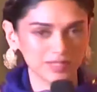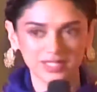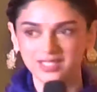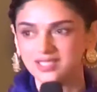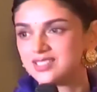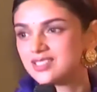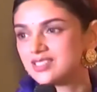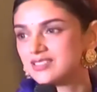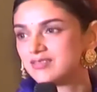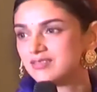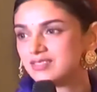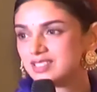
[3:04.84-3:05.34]

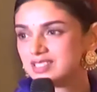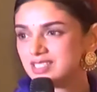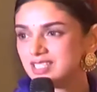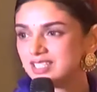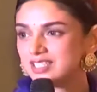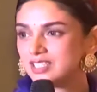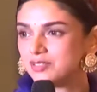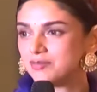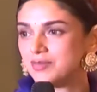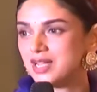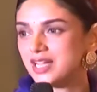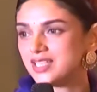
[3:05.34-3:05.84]
Mani sir was
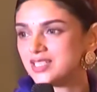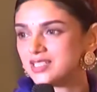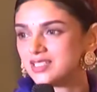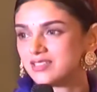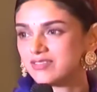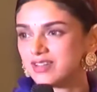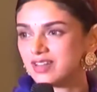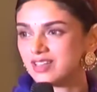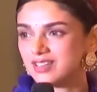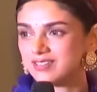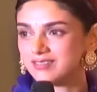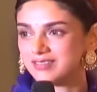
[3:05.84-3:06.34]
like the
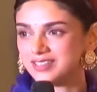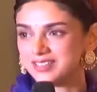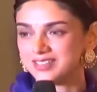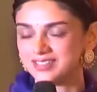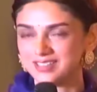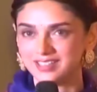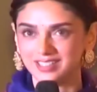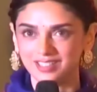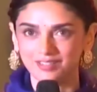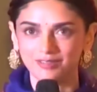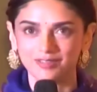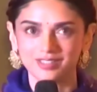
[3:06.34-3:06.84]
magic faraway
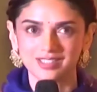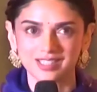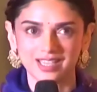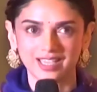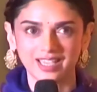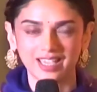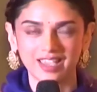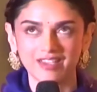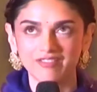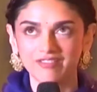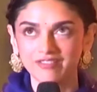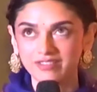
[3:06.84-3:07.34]
tree. It was
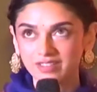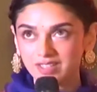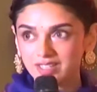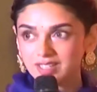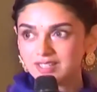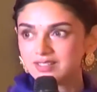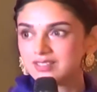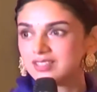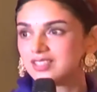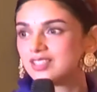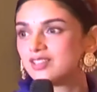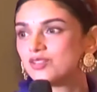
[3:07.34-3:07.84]
like
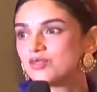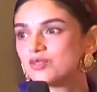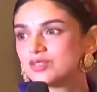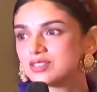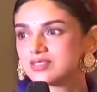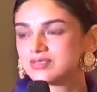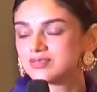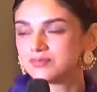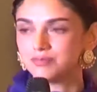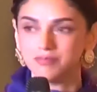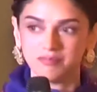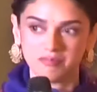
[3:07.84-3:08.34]
everything
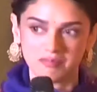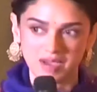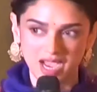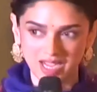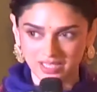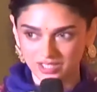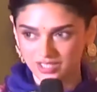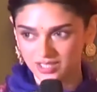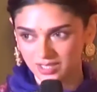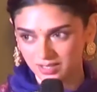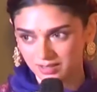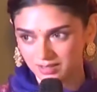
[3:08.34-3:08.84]
was
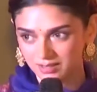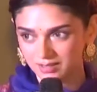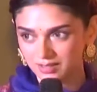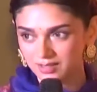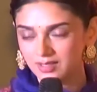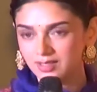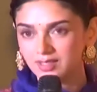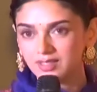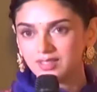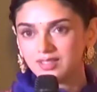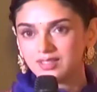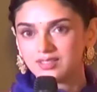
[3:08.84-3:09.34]
magic.
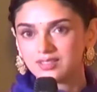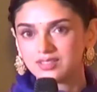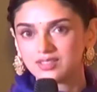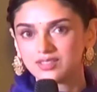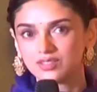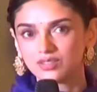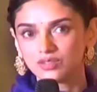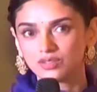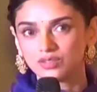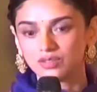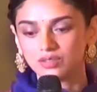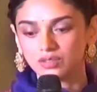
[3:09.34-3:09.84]

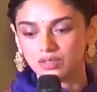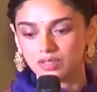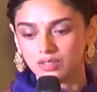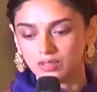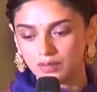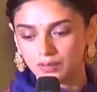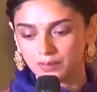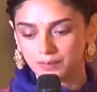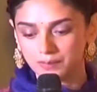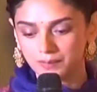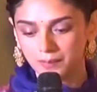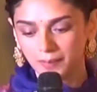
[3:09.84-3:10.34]
So
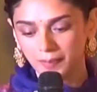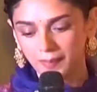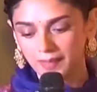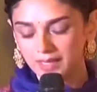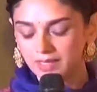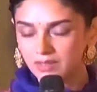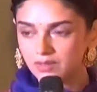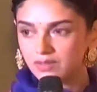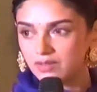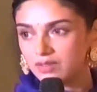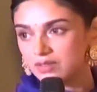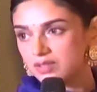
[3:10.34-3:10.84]

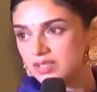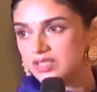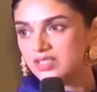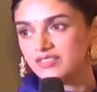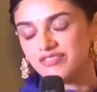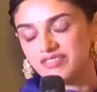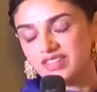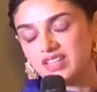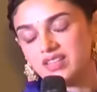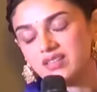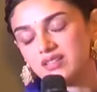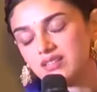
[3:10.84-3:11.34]
it really
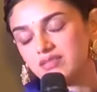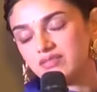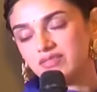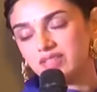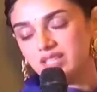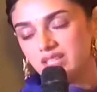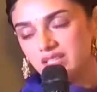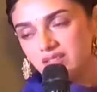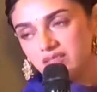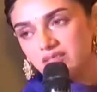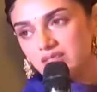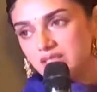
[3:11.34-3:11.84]
felt
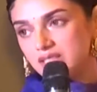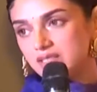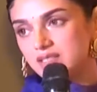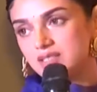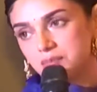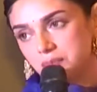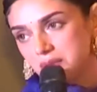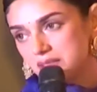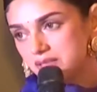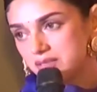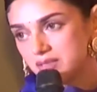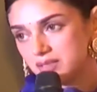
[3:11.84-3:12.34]
very, very
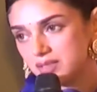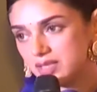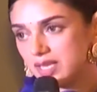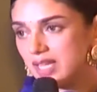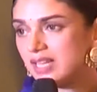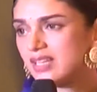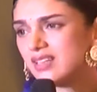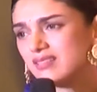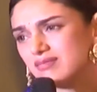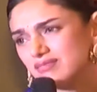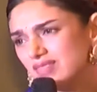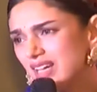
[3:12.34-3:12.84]
special.
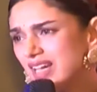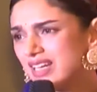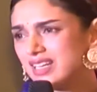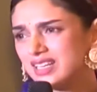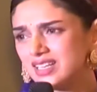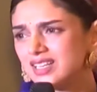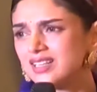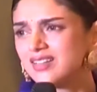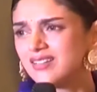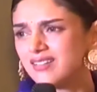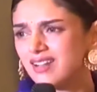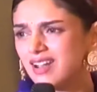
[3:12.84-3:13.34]
And I
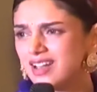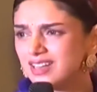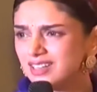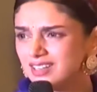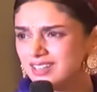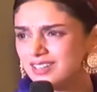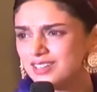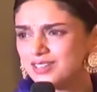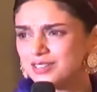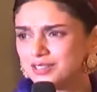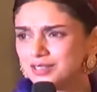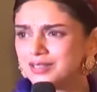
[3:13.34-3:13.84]
didn't
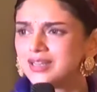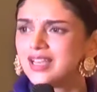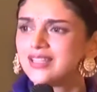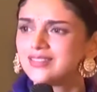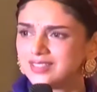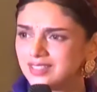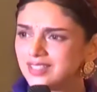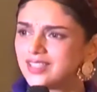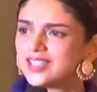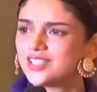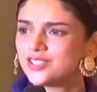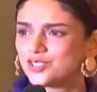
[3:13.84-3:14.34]
unlearn, I
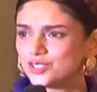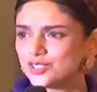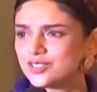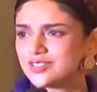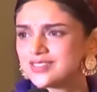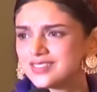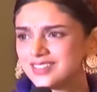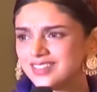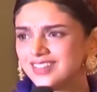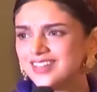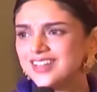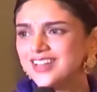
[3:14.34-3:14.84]
think I
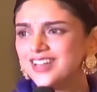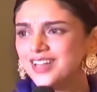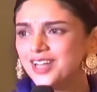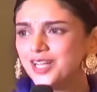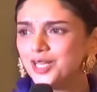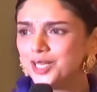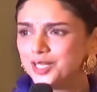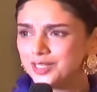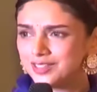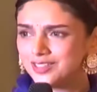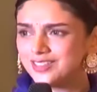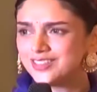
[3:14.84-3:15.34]
just
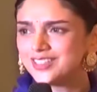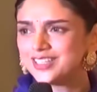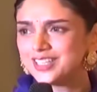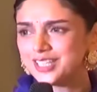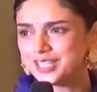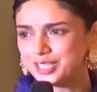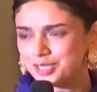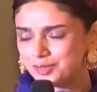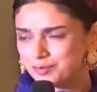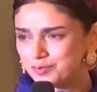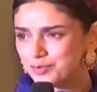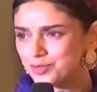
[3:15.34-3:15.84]
learned
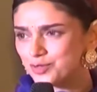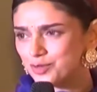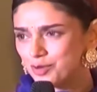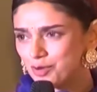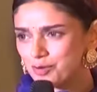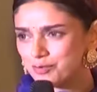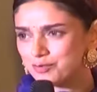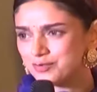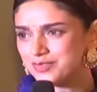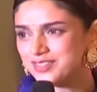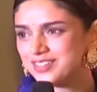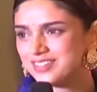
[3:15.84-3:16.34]
and
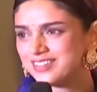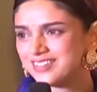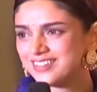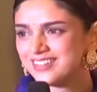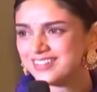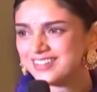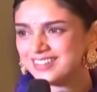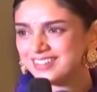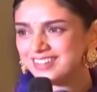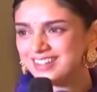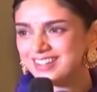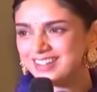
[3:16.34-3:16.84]
absorbed.
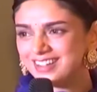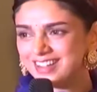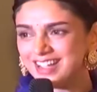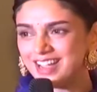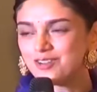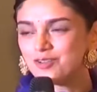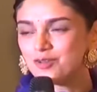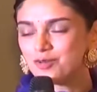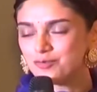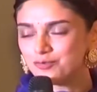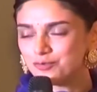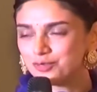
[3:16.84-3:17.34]

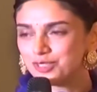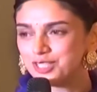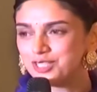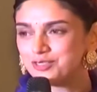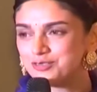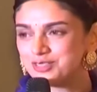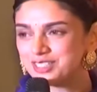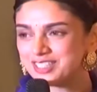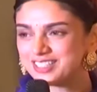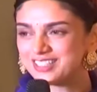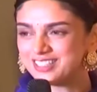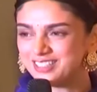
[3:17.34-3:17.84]
And
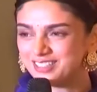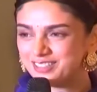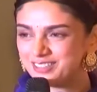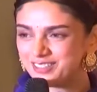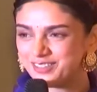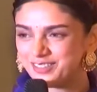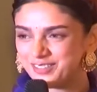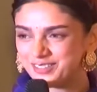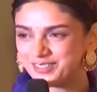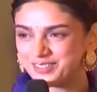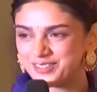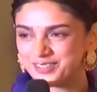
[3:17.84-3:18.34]
hopefully will
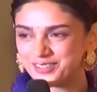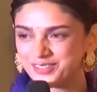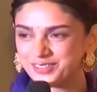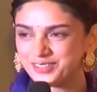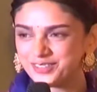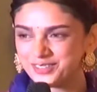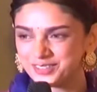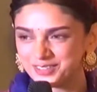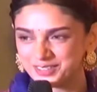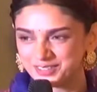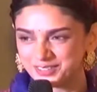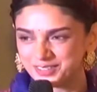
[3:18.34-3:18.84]
continue to
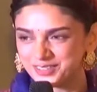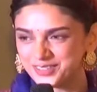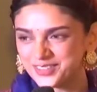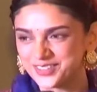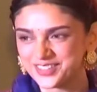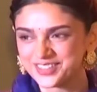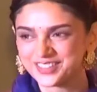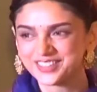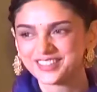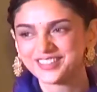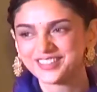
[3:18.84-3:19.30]
do so.